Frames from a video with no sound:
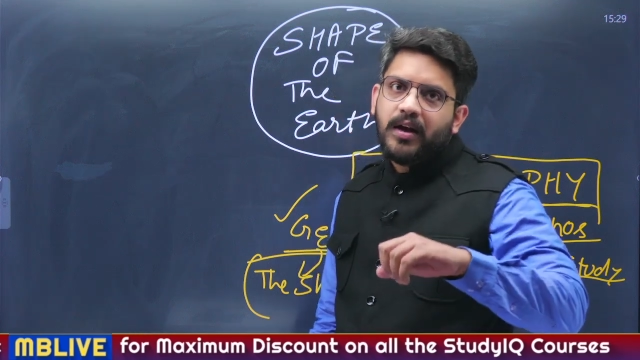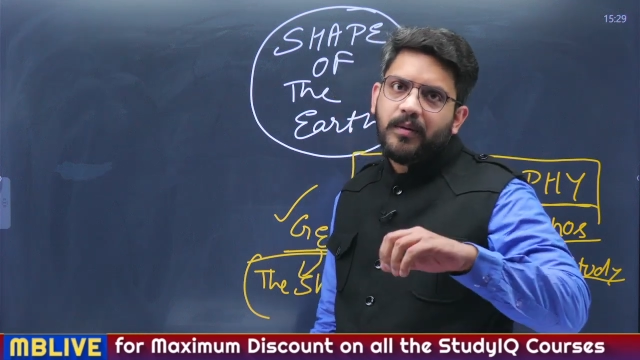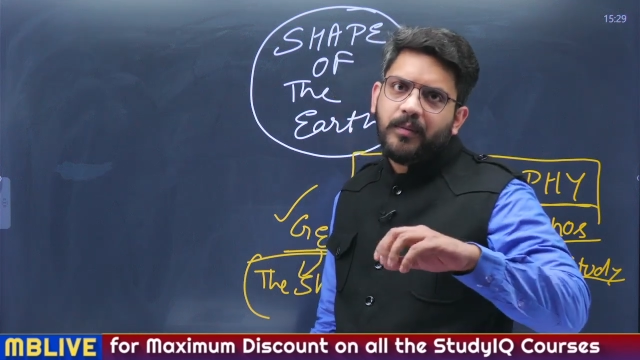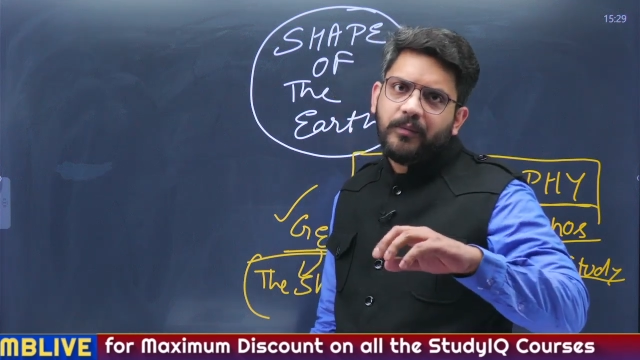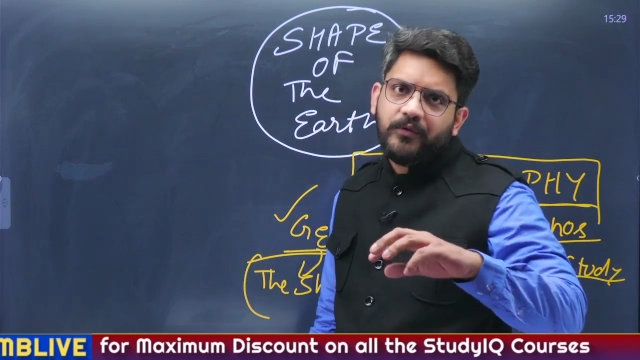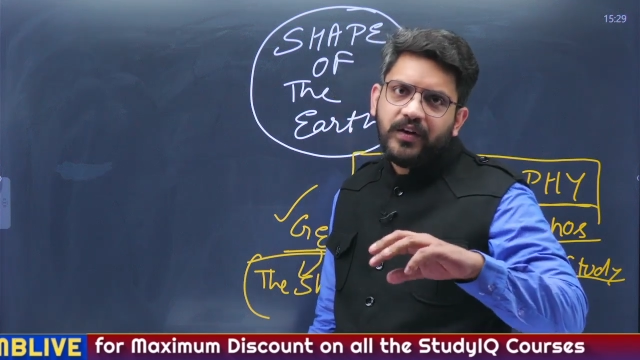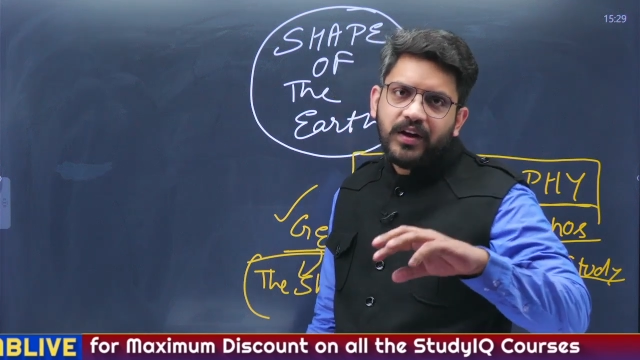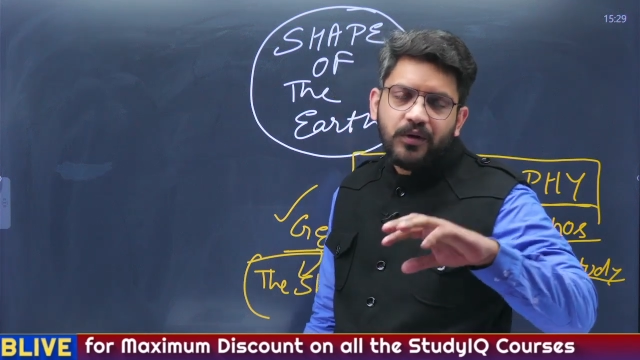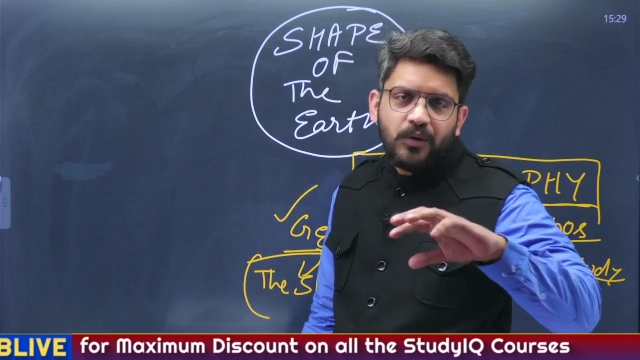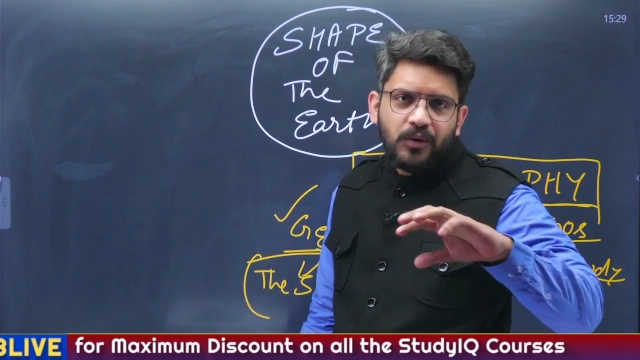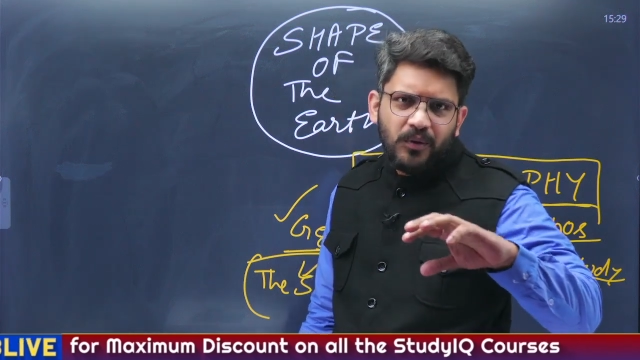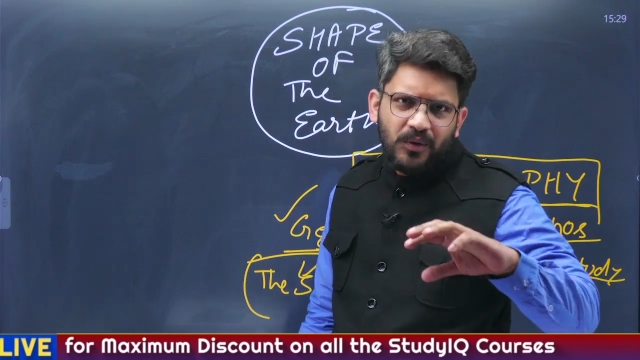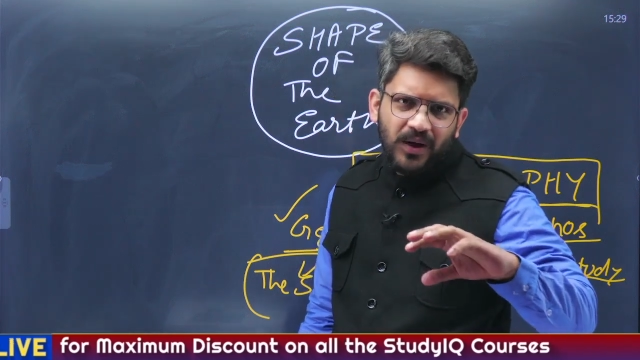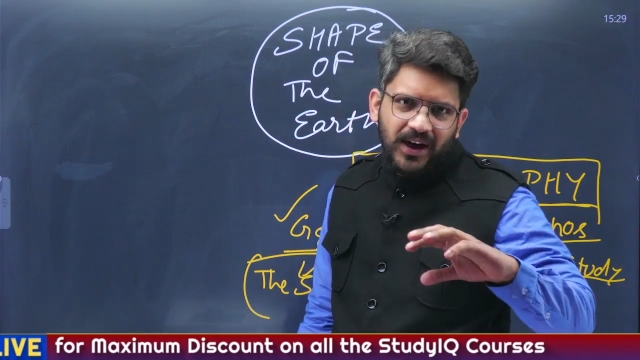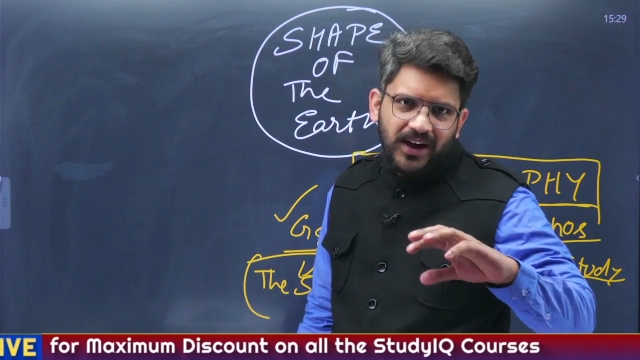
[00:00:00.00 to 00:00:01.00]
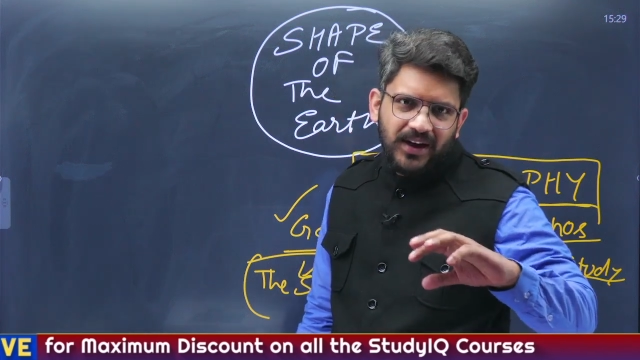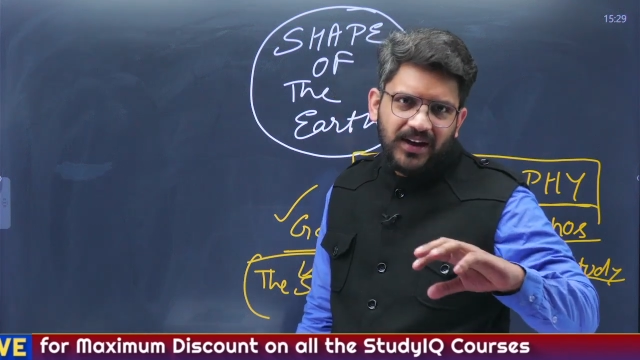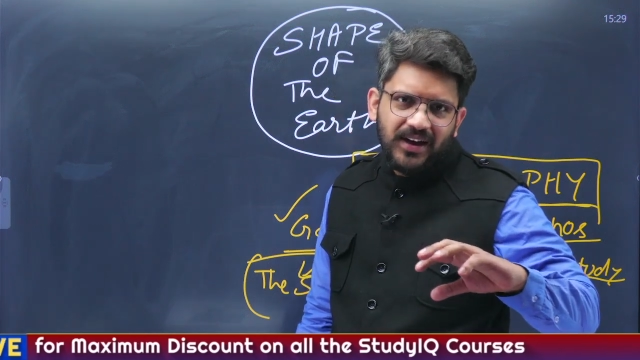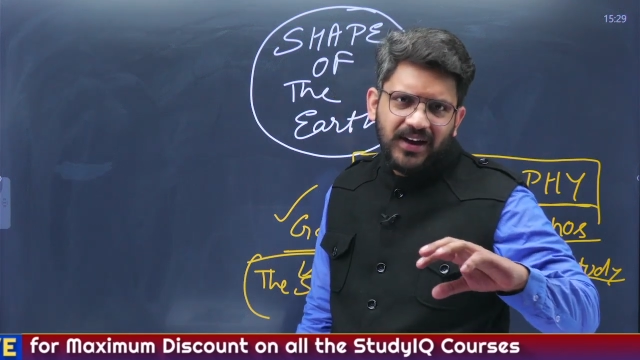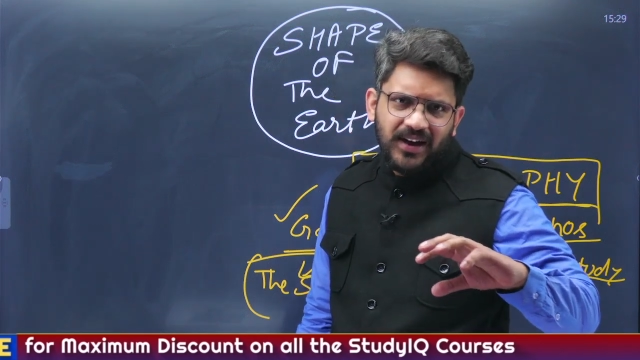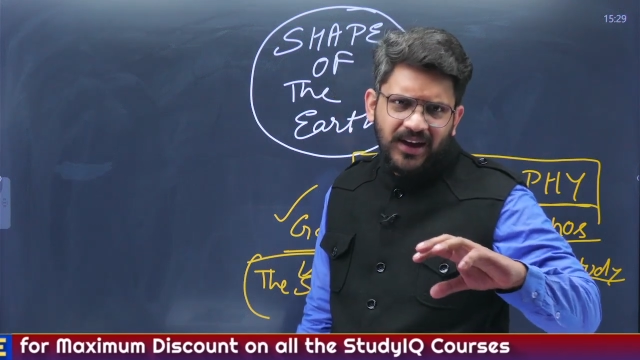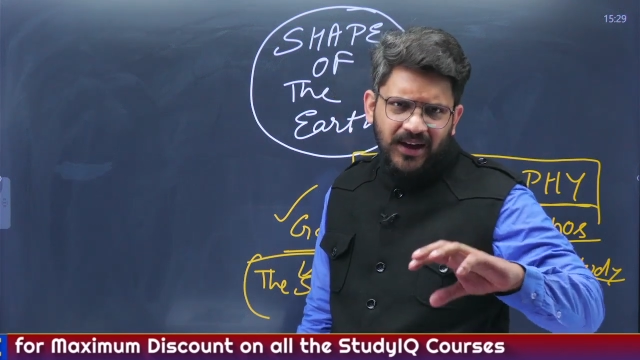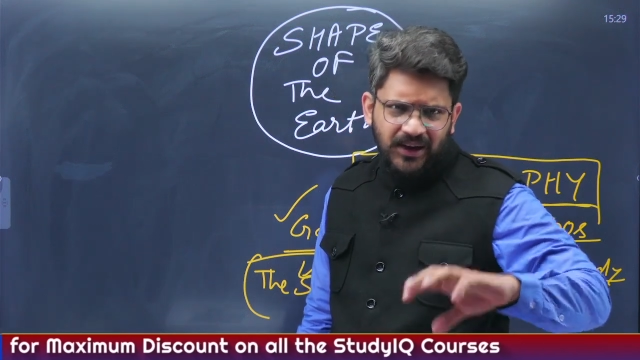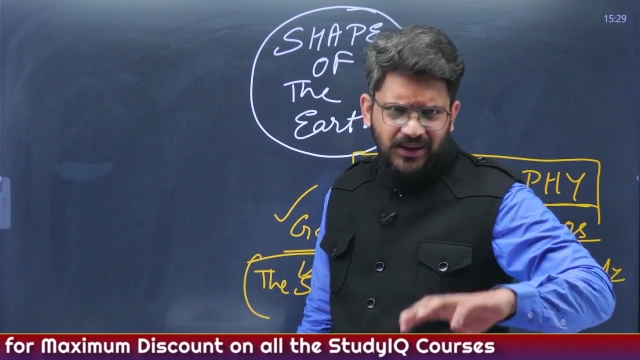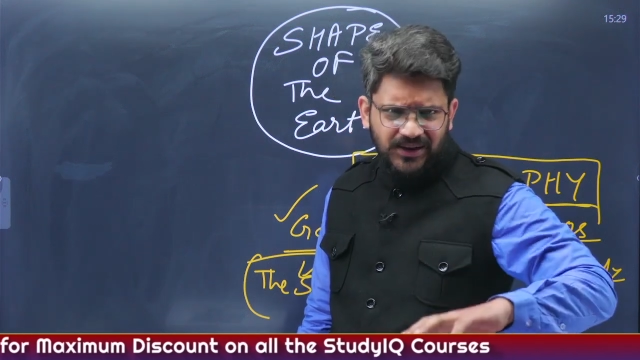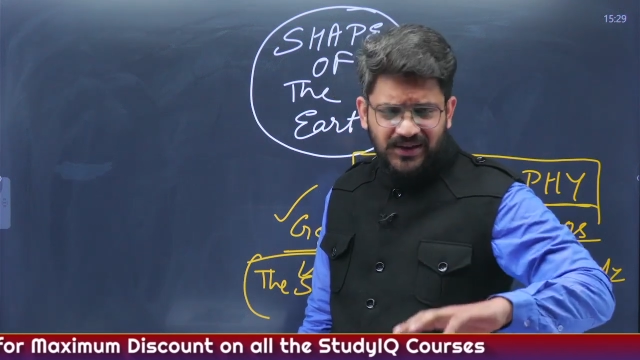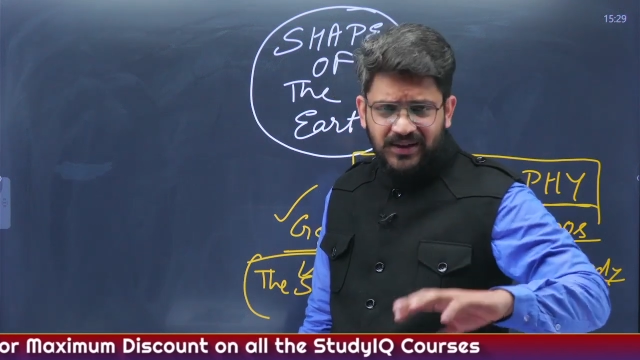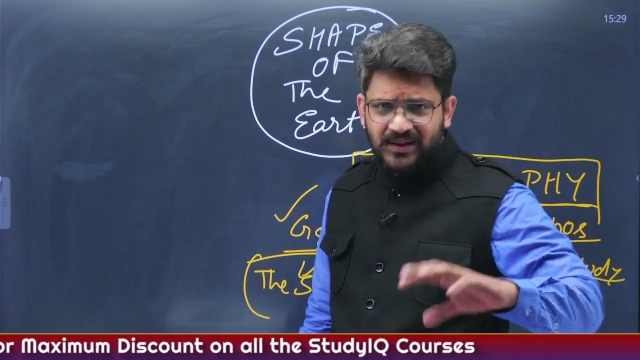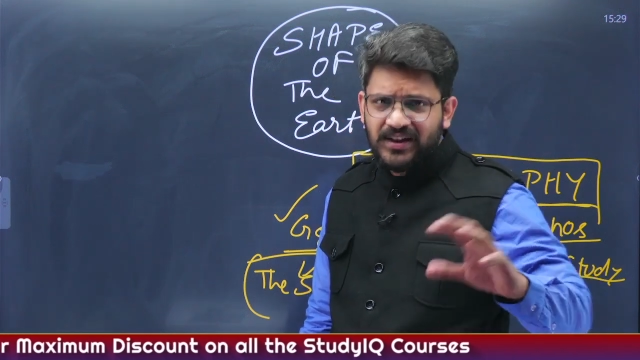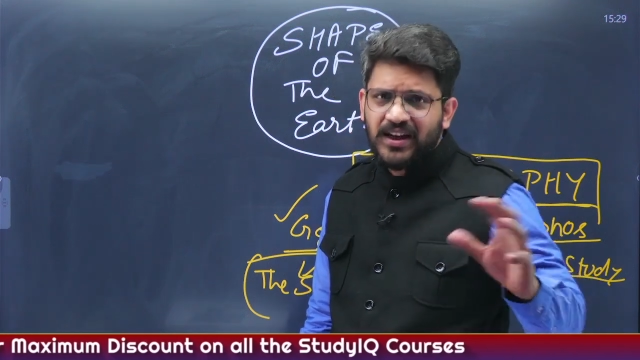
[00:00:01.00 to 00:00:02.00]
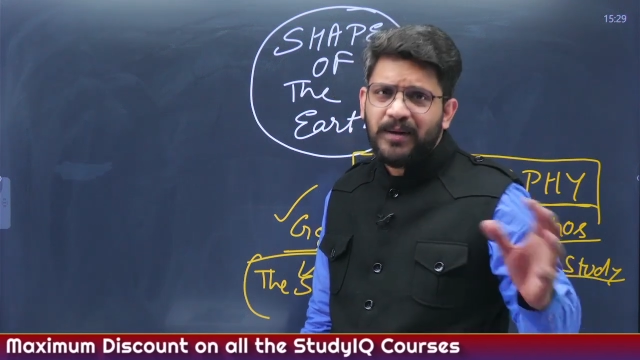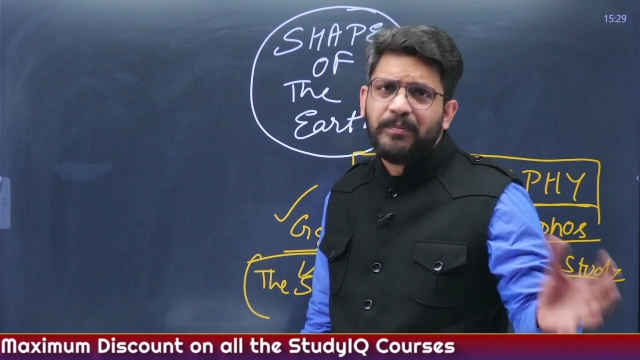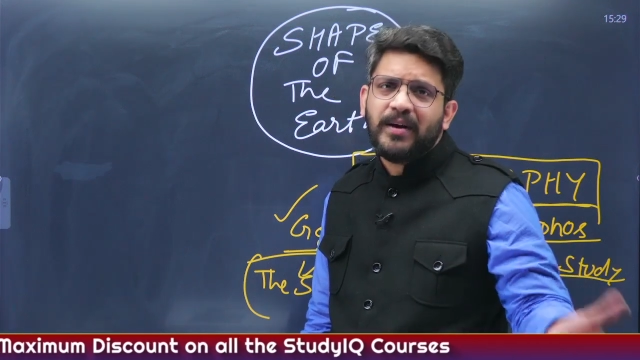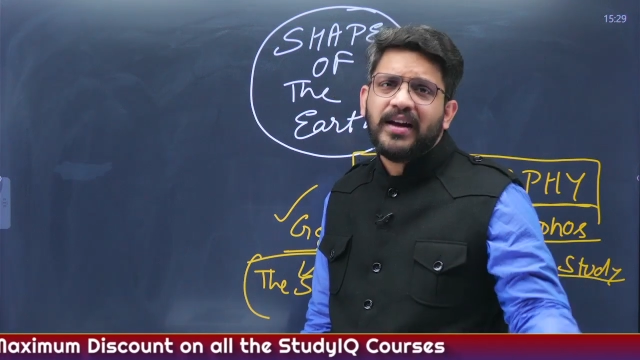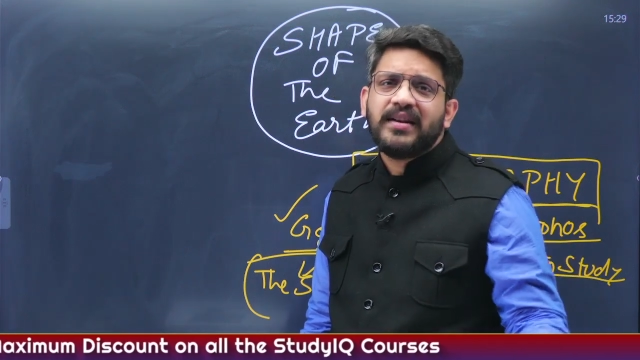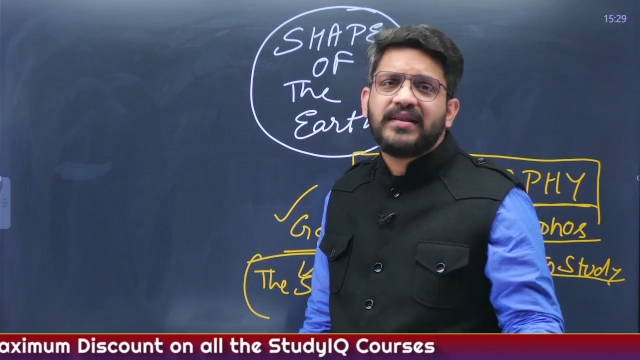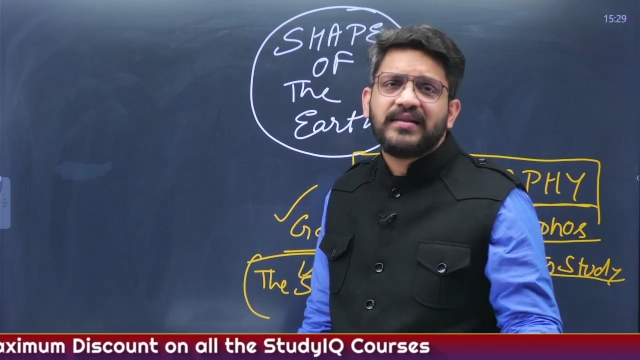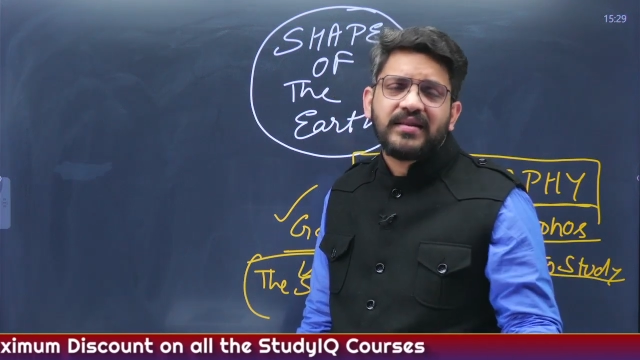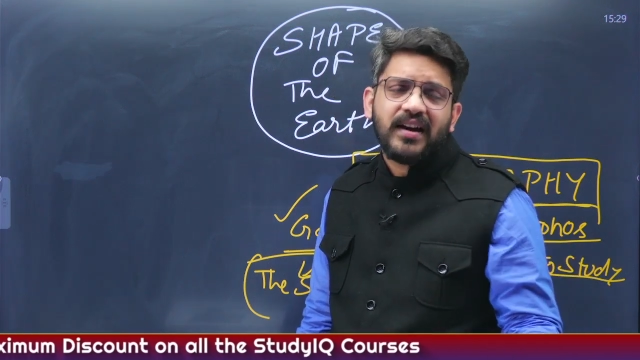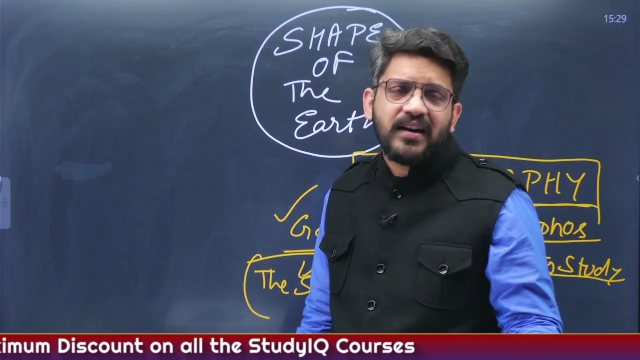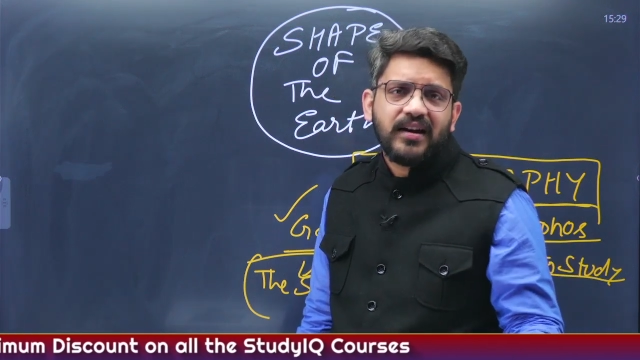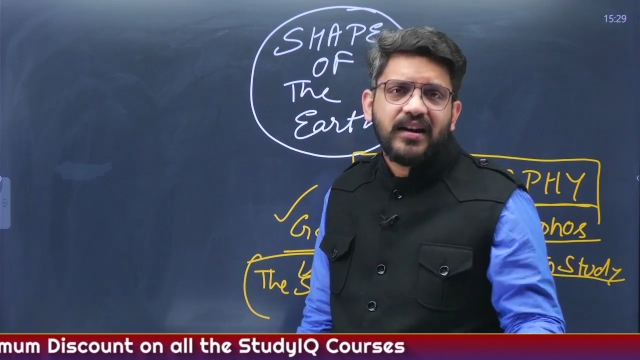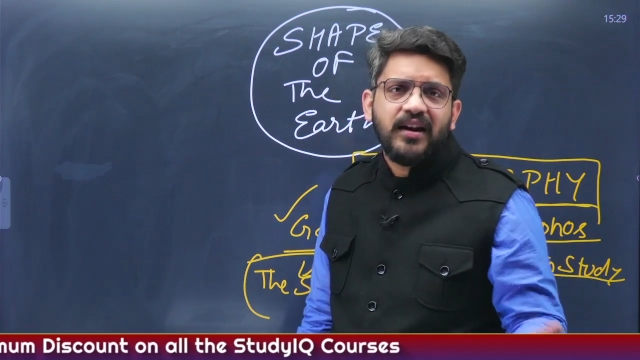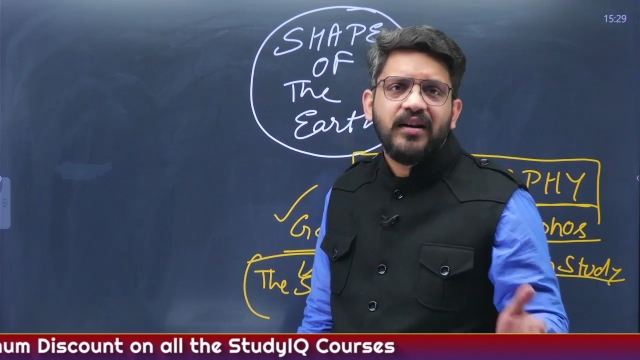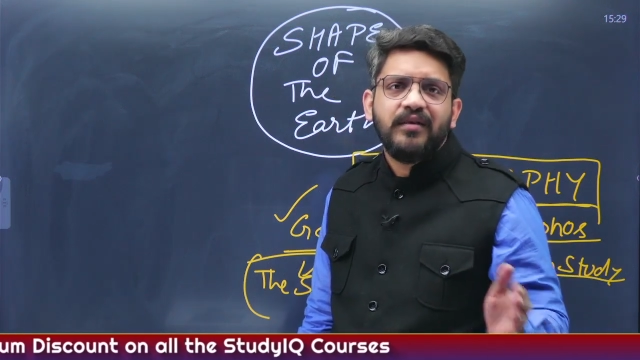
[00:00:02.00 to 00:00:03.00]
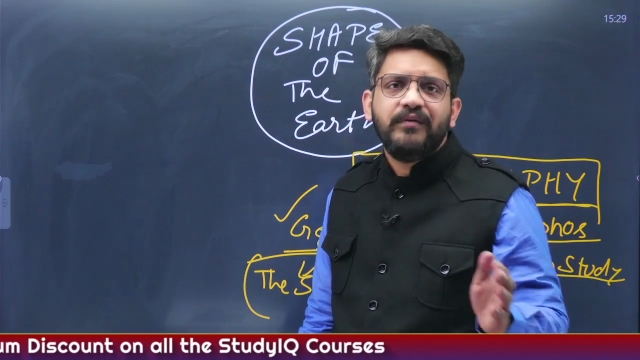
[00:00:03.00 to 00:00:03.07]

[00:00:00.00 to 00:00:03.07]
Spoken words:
We know it shape like circle,